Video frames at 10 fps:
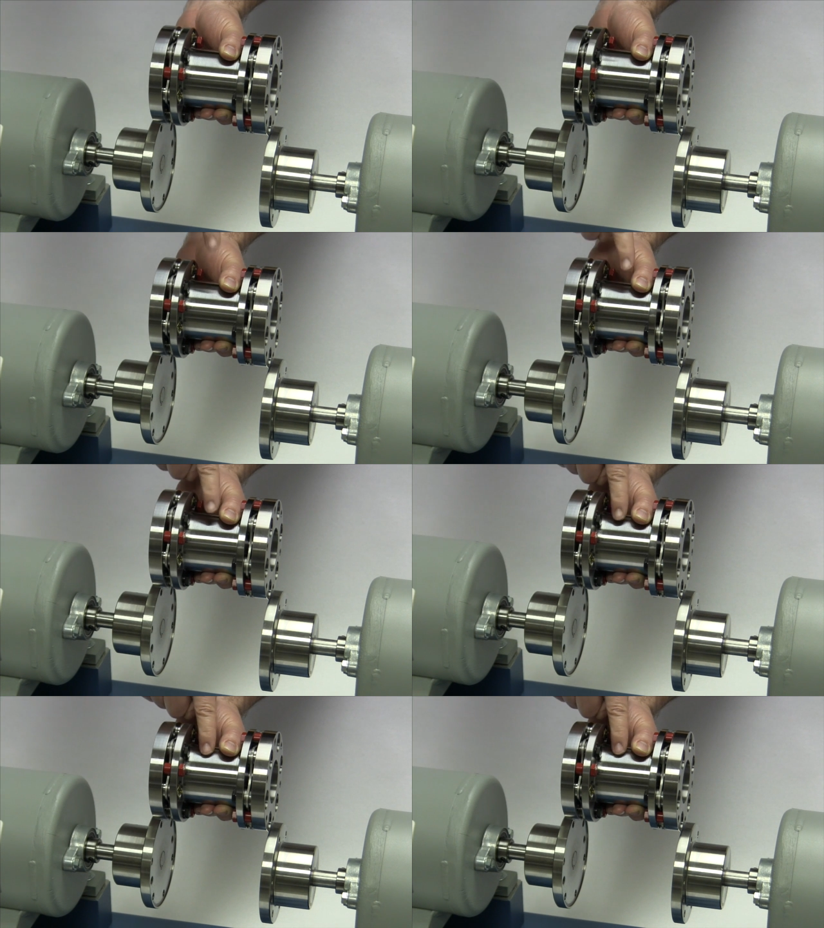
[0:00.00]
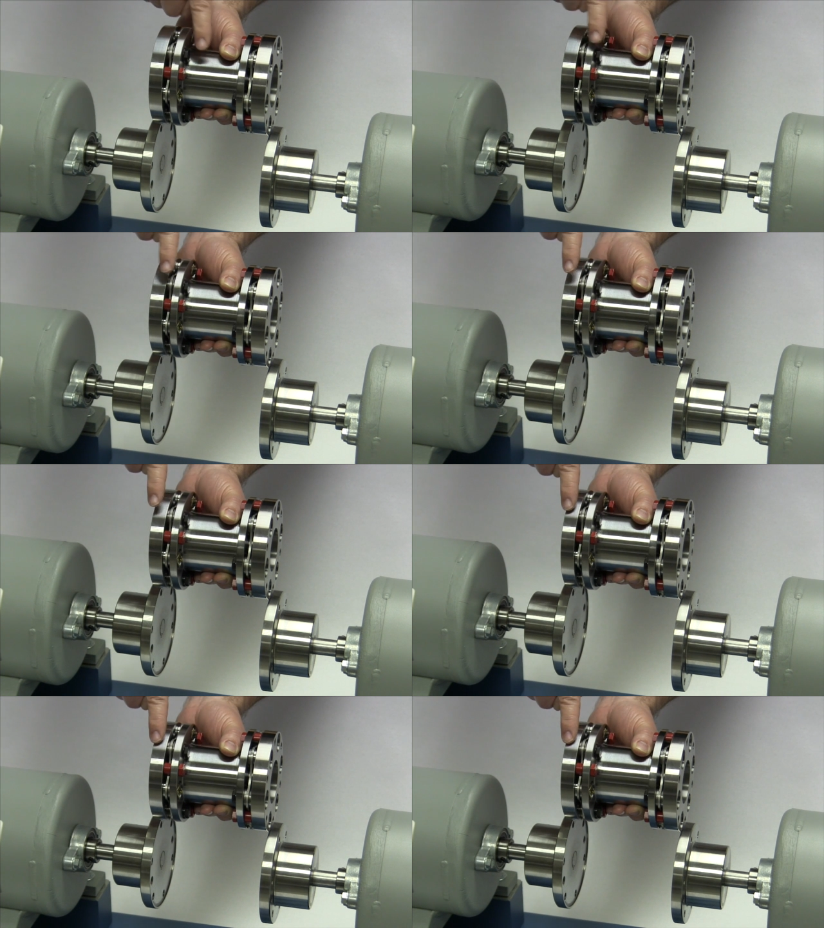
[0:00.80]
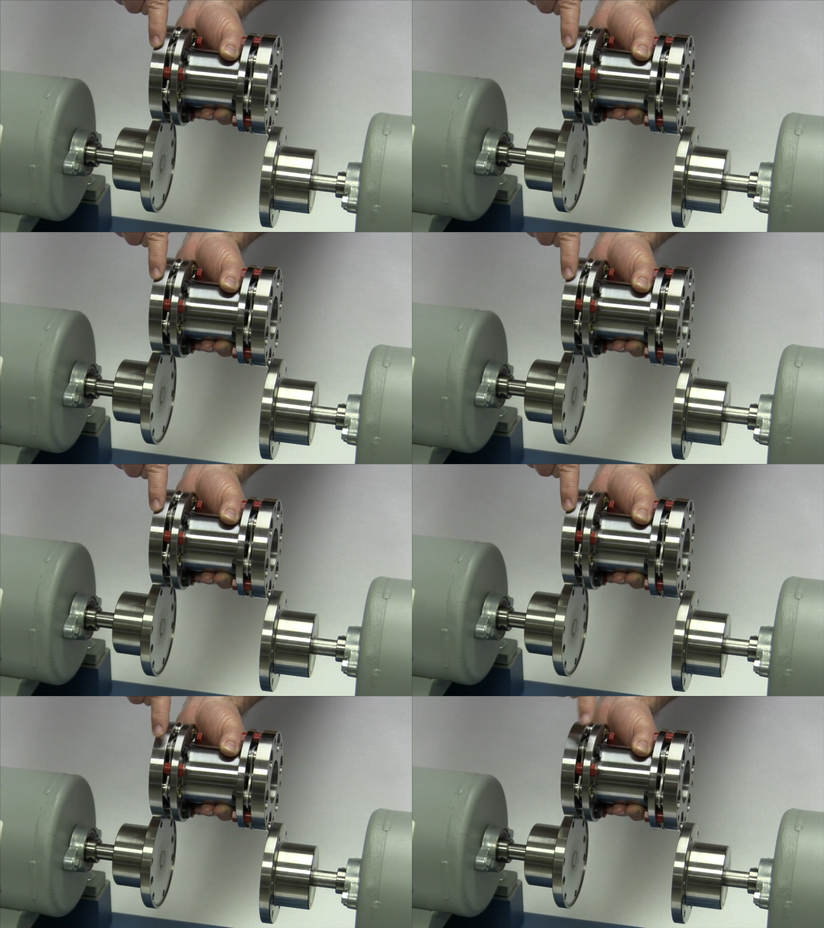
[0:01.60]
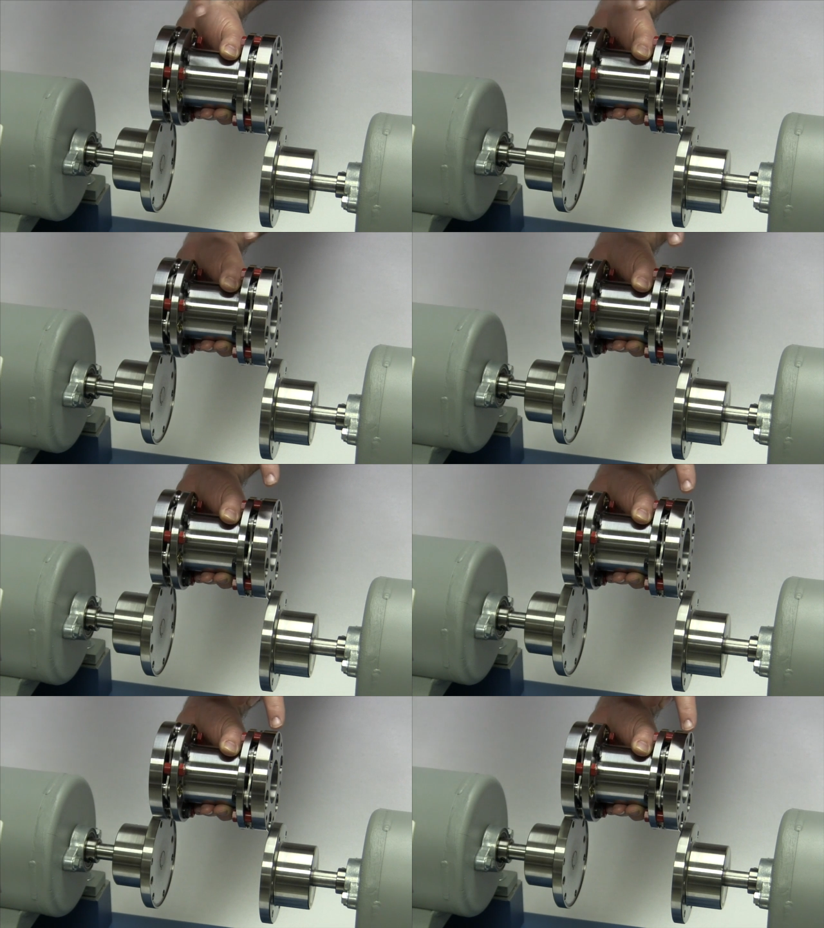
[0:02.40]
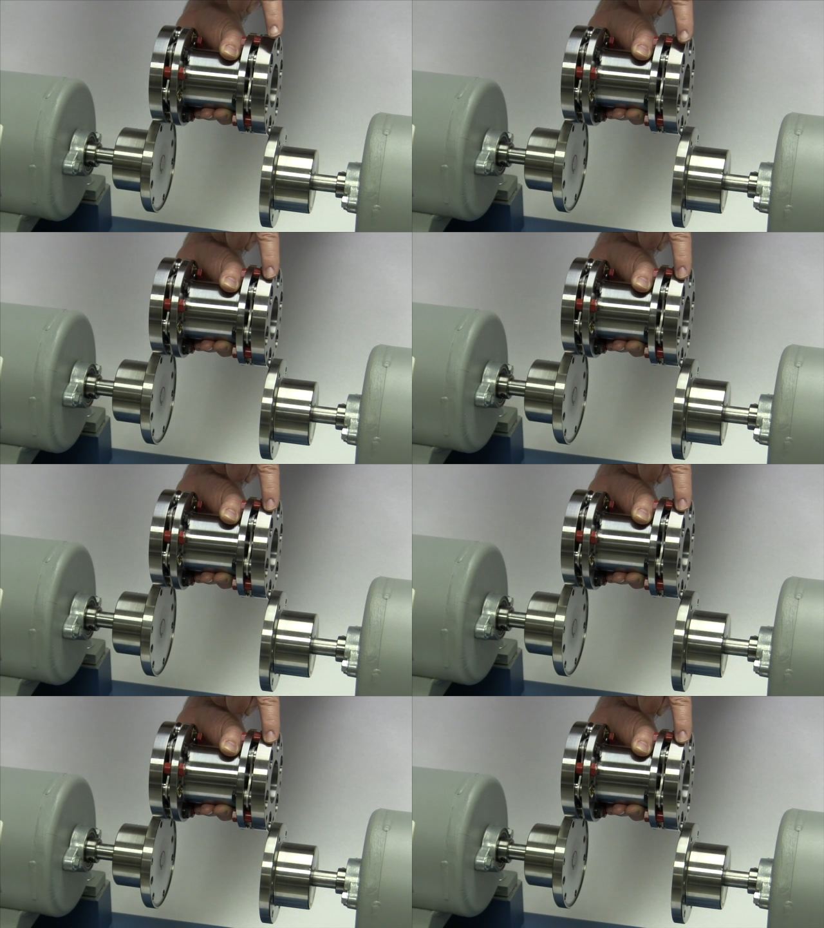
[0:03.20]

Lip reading: (no speaker visible)